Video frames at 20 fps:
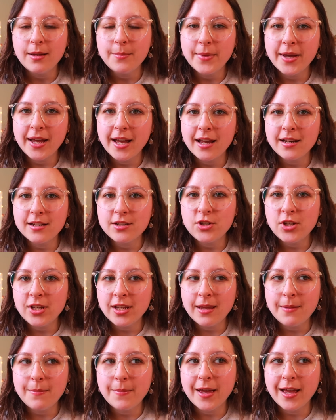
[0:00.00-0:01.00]
I had a
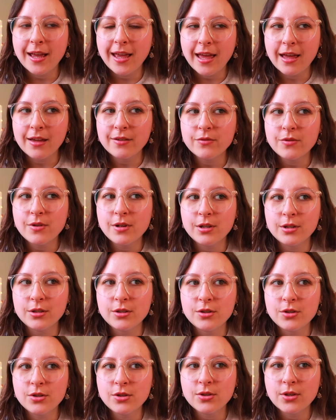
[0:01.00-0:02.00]
chicken baguette for
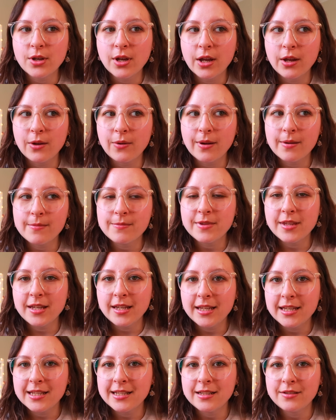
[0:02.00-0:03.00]
lunch, so I'm
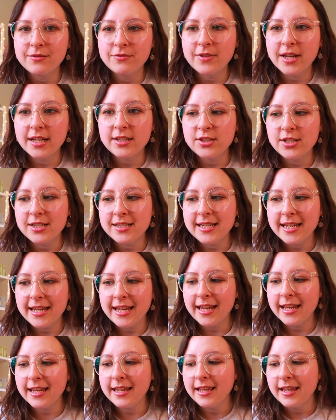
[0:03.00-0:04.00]
thinking veggie
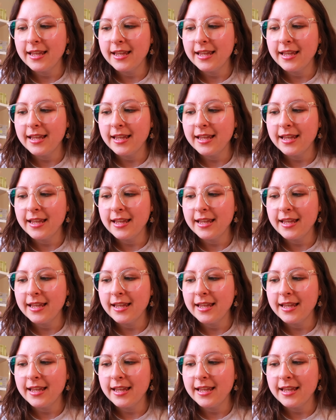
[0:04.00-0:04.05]
tea.